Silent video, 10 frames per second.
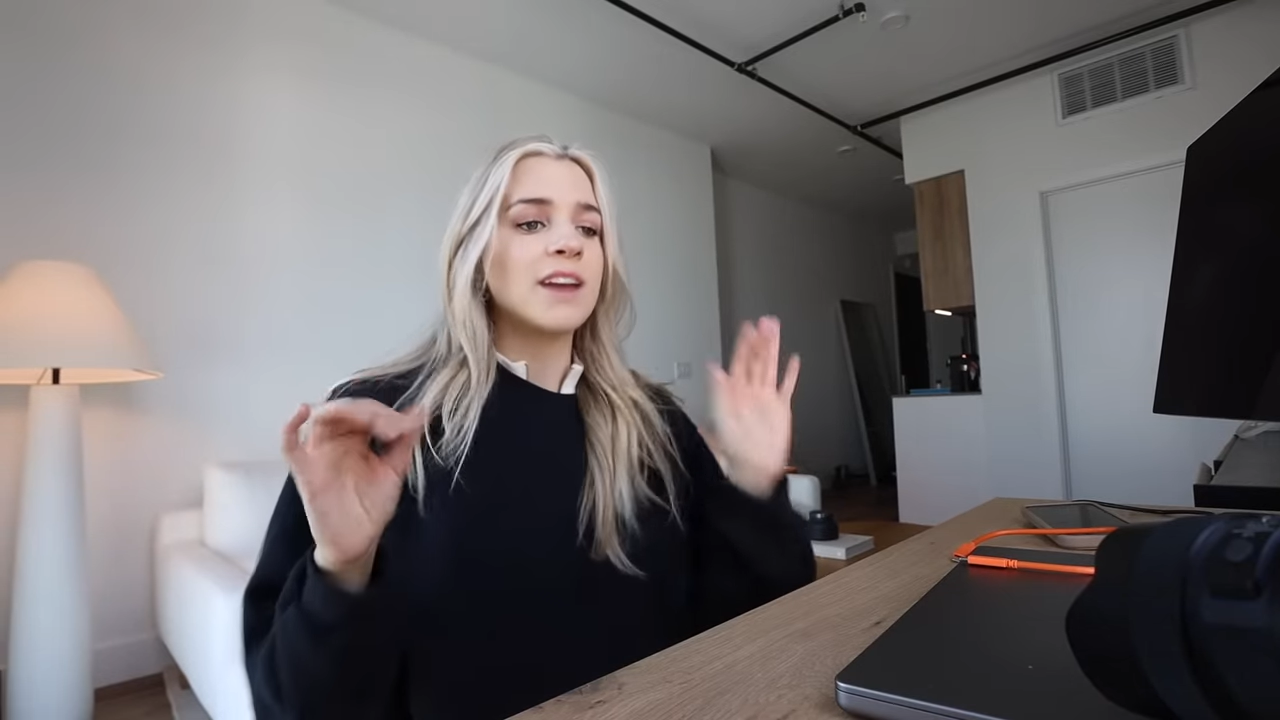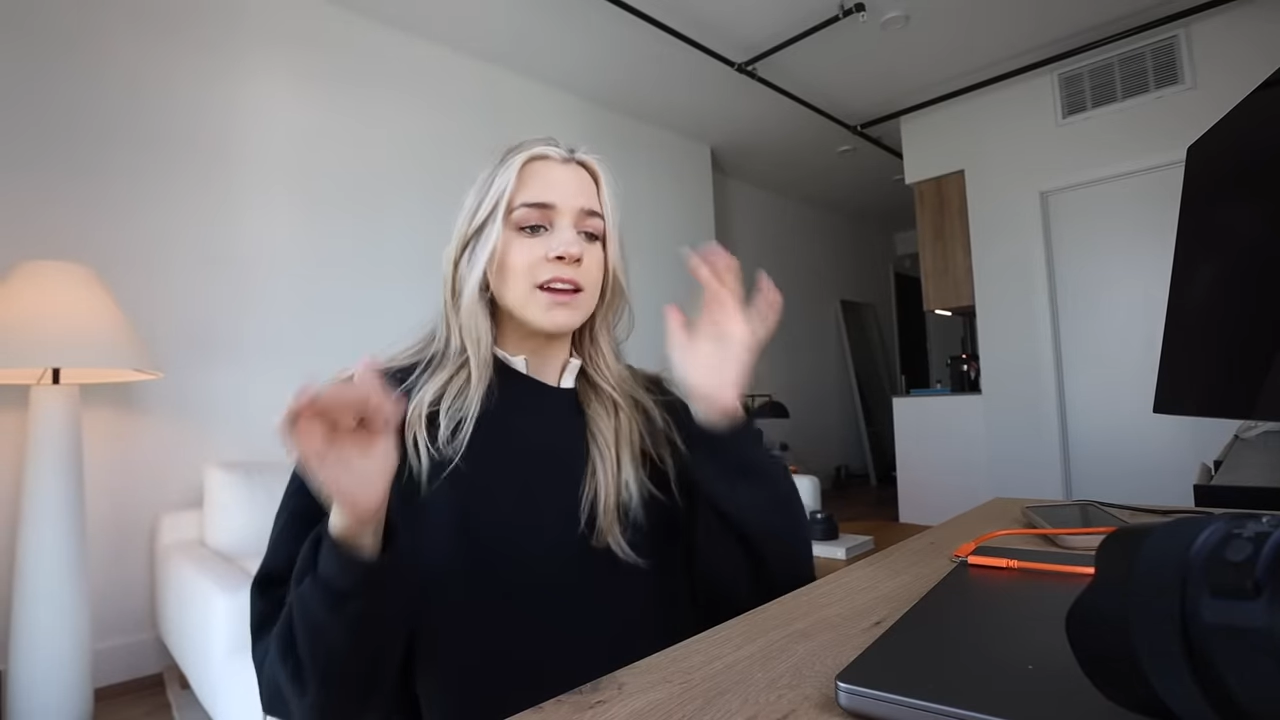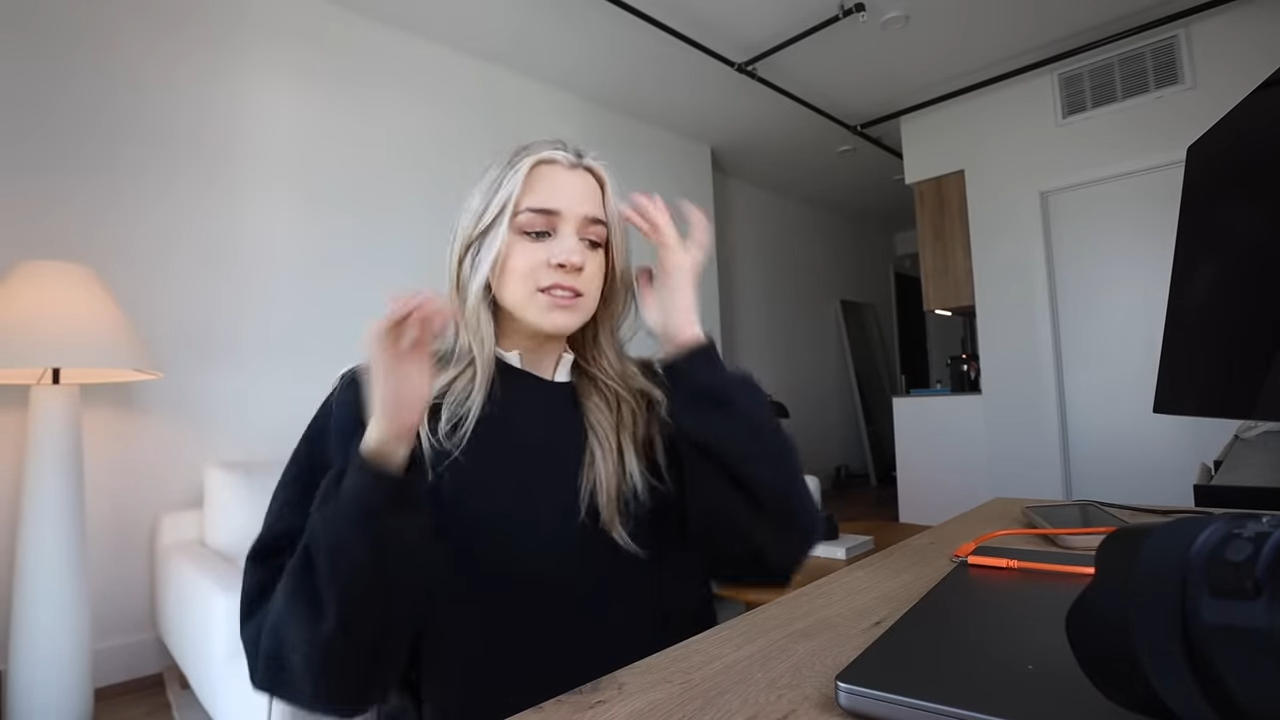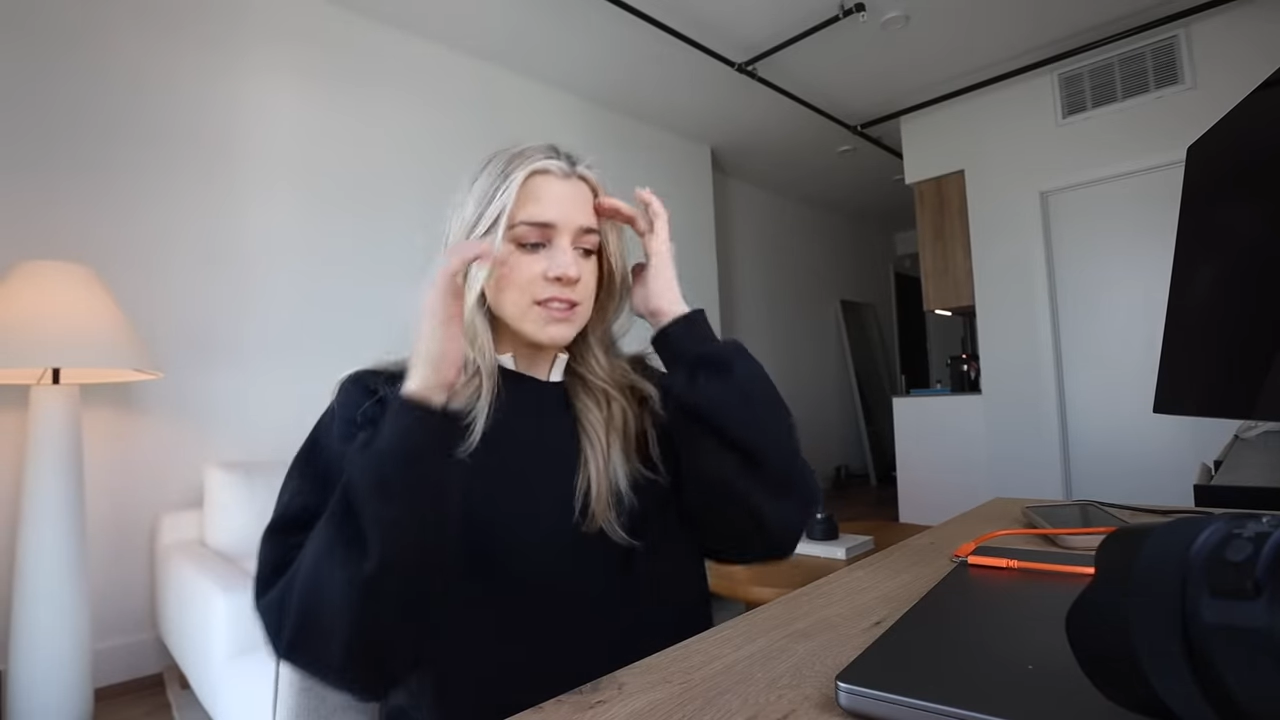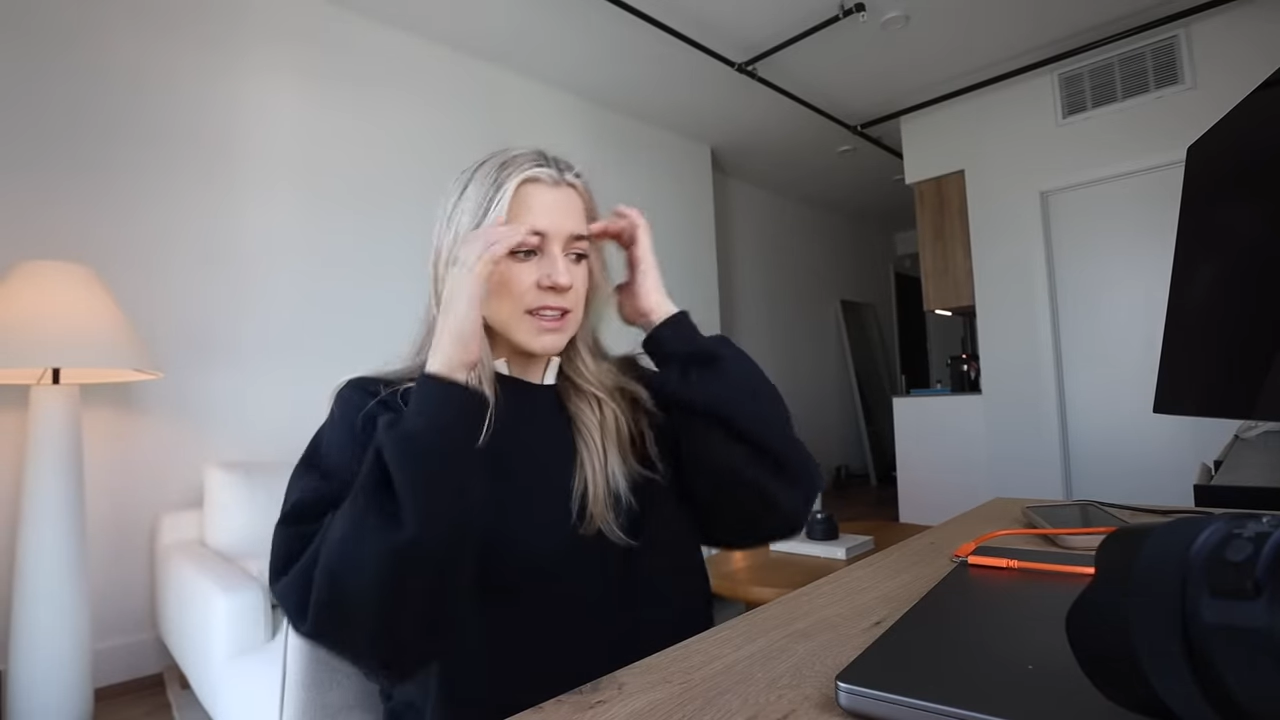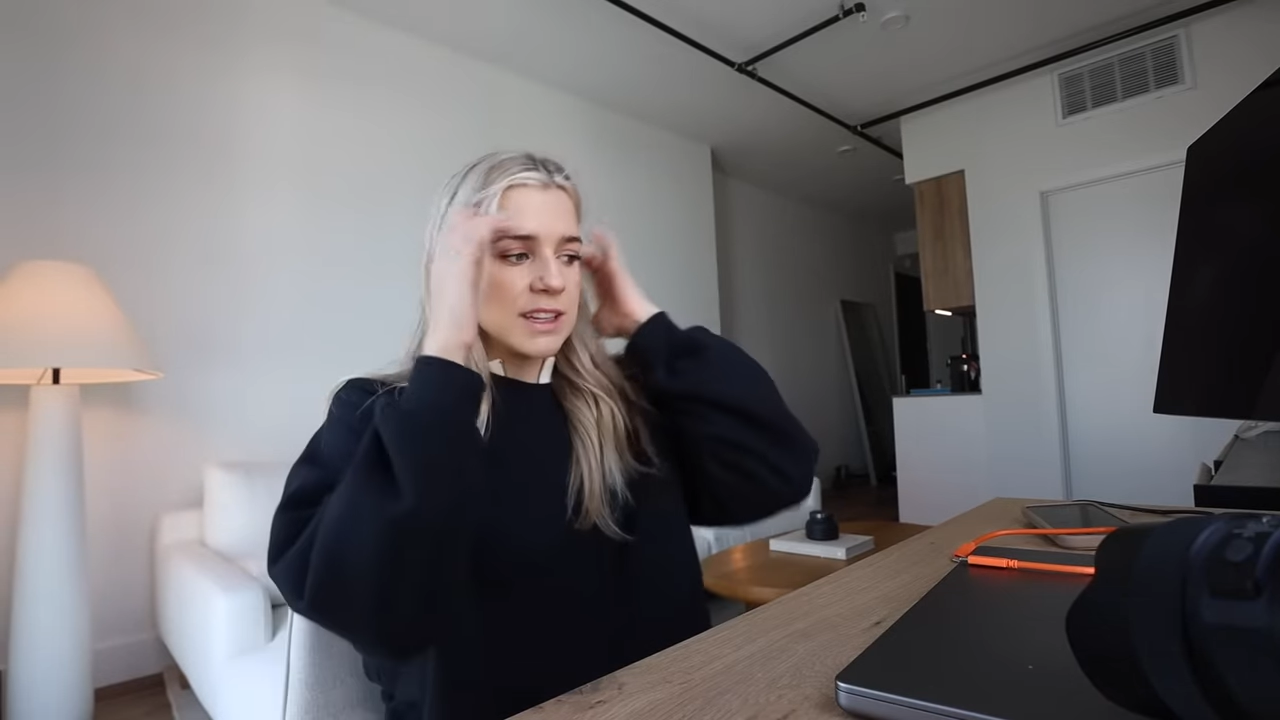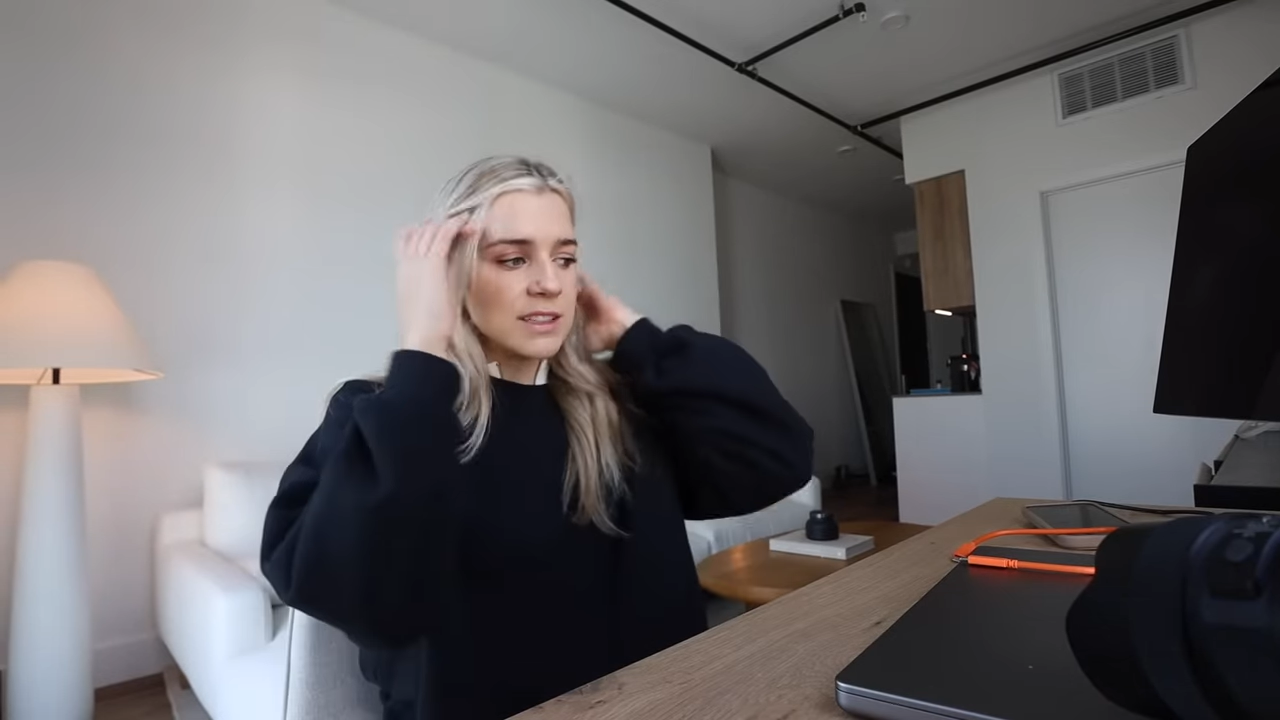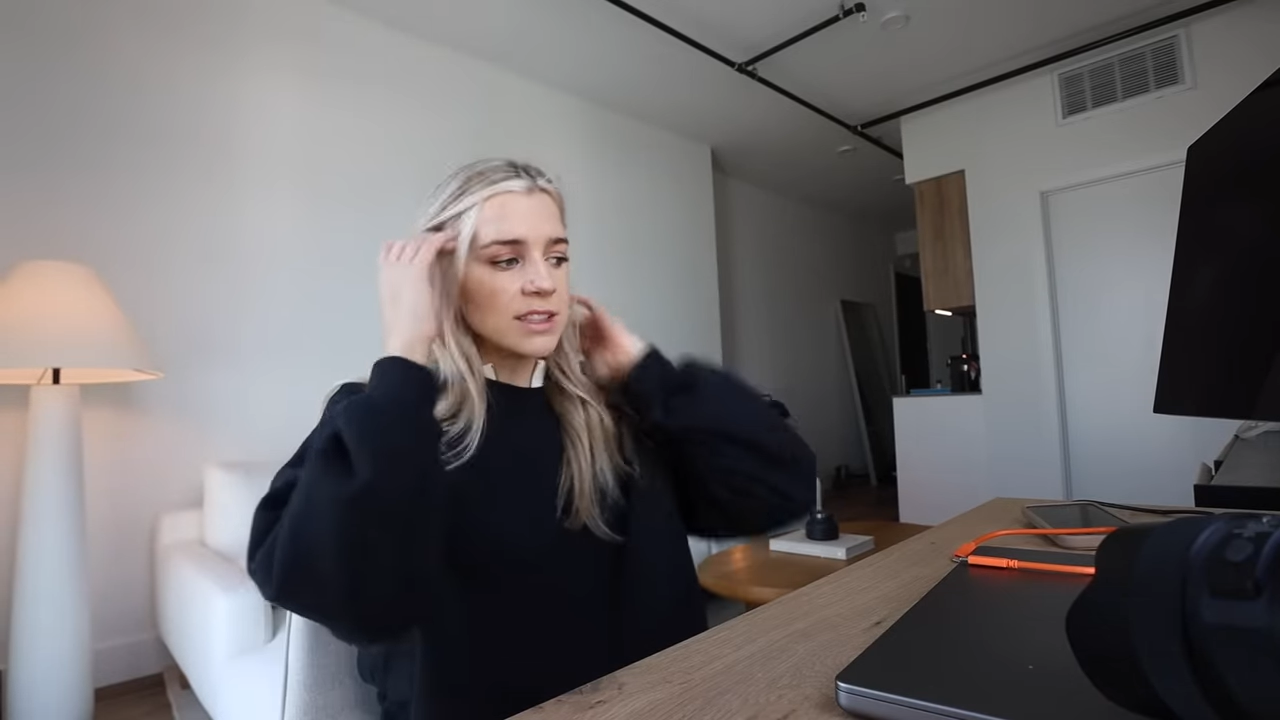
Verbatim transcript: I just needed